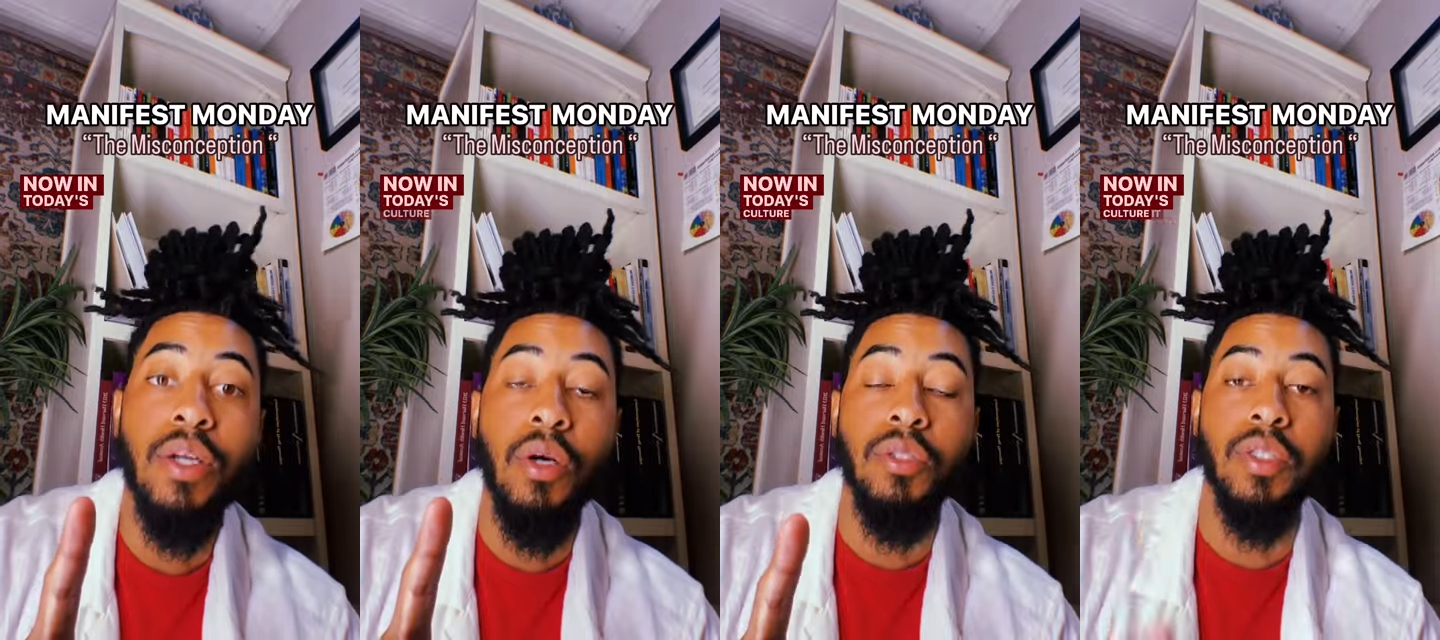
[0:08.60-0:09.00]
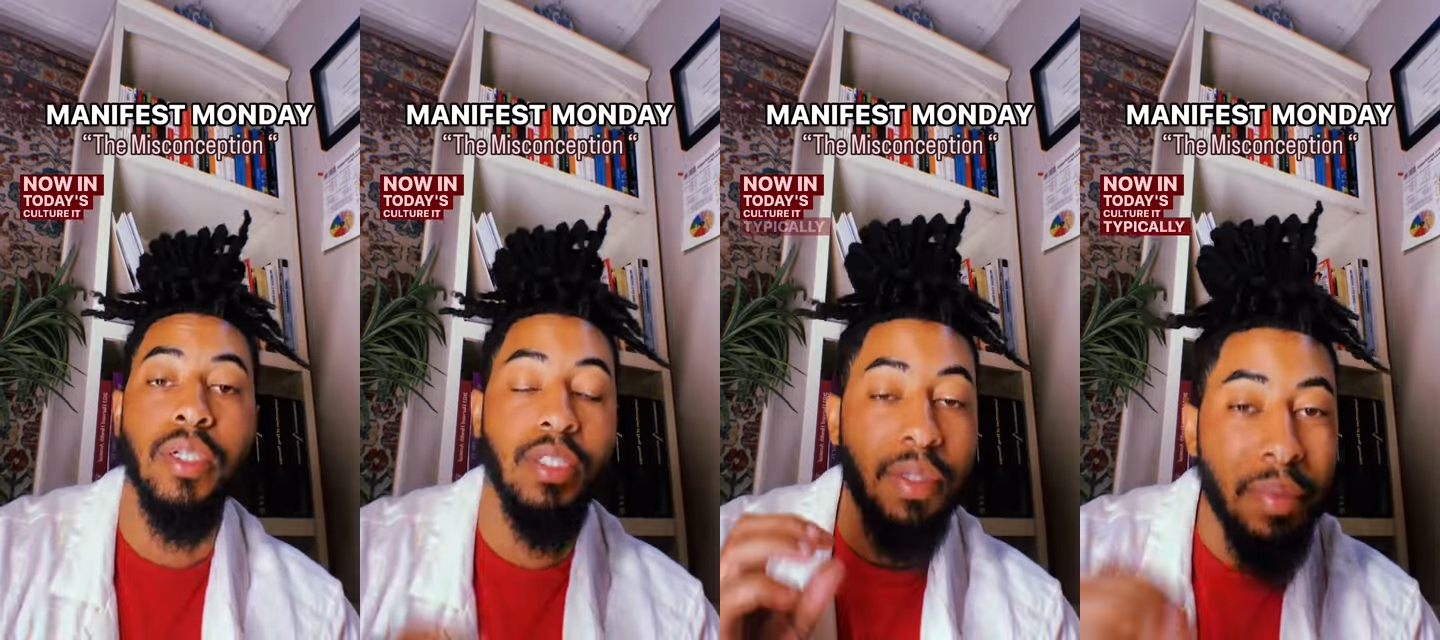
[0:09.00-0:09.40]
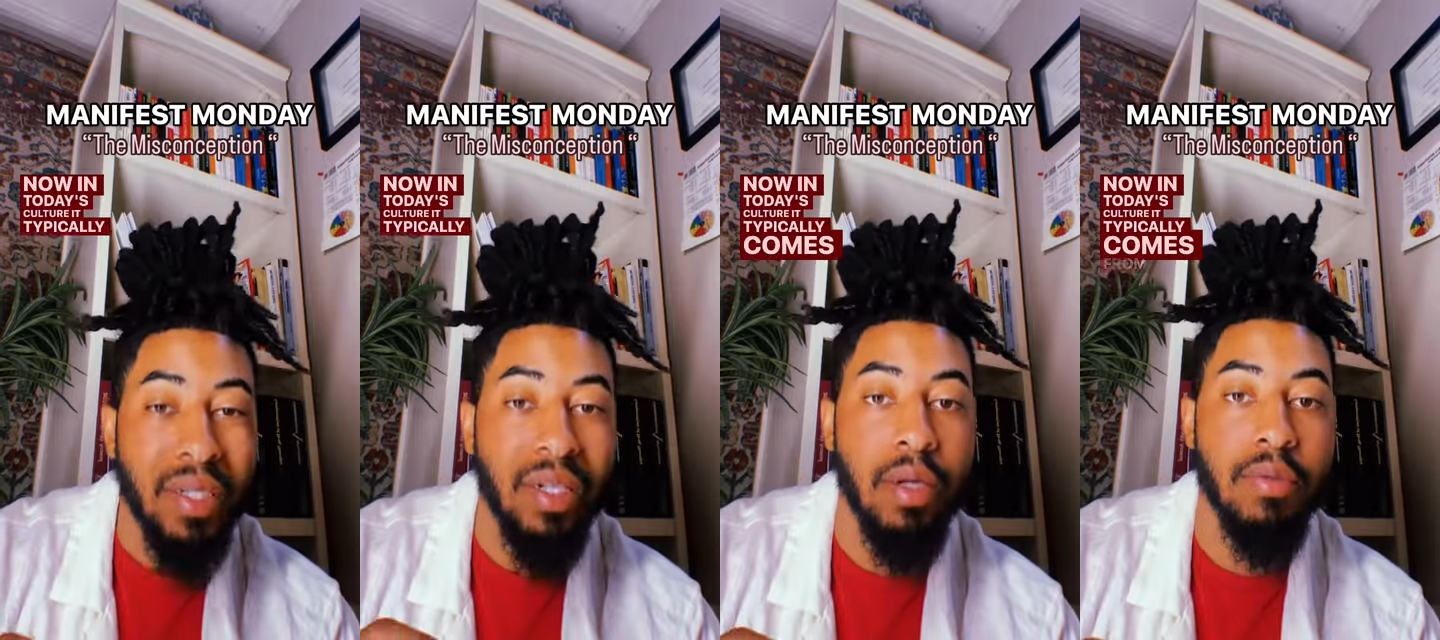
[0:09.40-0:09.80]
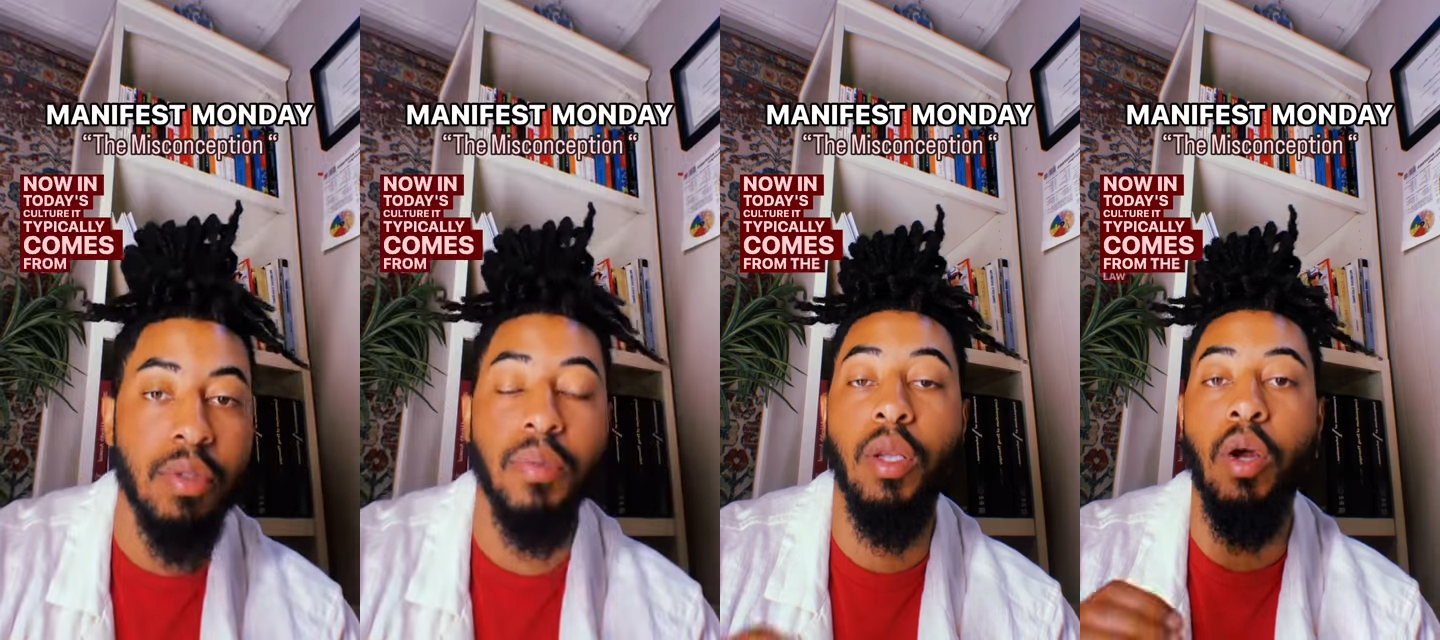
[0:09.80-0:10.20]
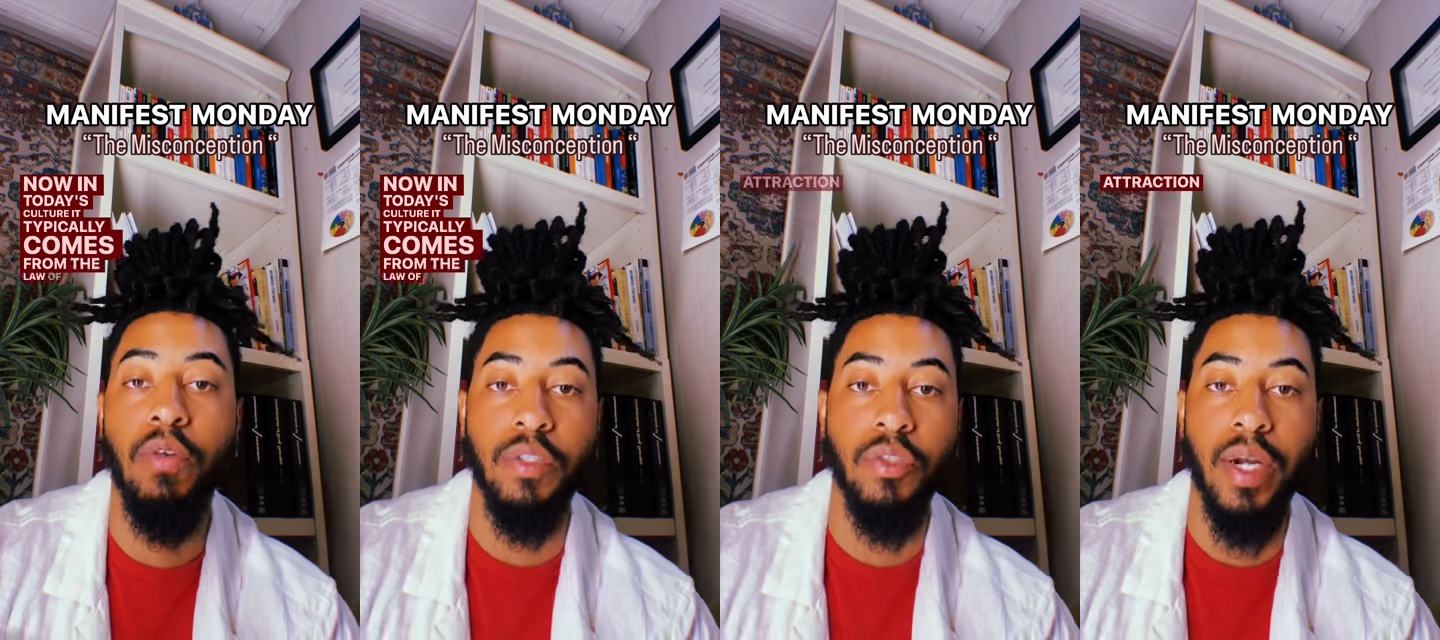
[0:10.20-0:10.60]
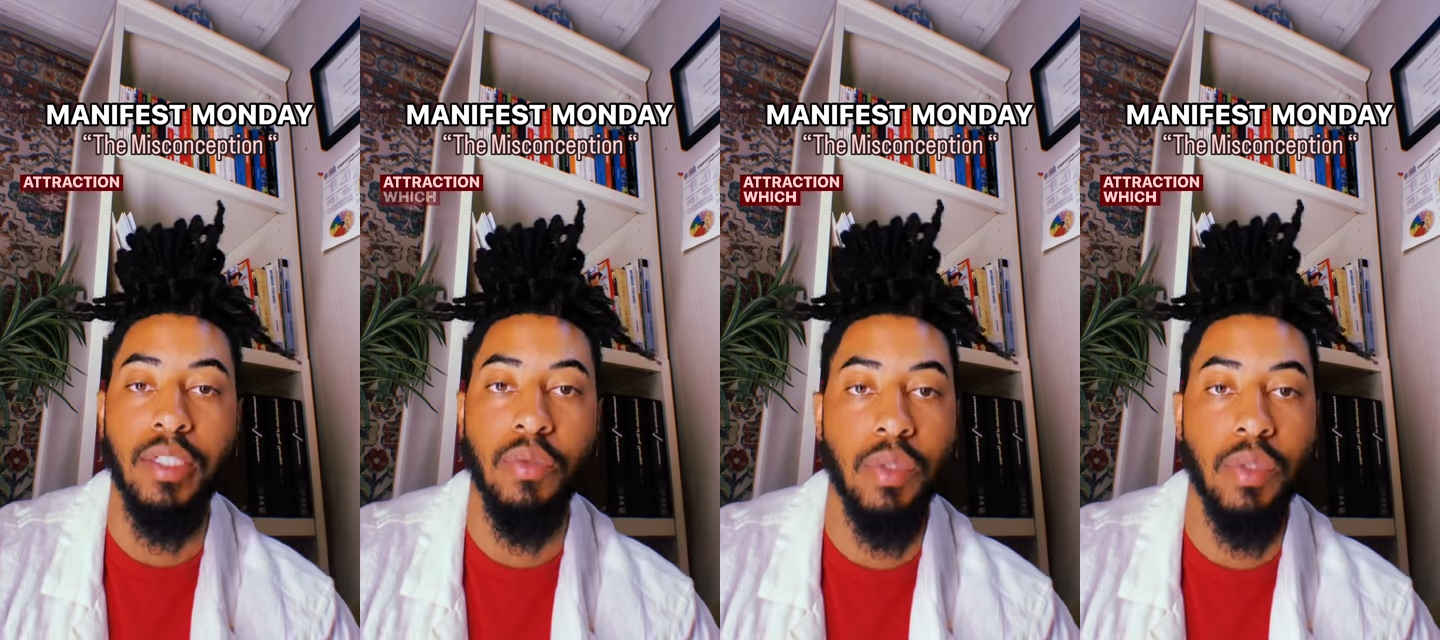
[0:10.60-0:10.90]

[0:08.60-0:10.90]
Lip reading: culture, it typically comes from the law of attraction,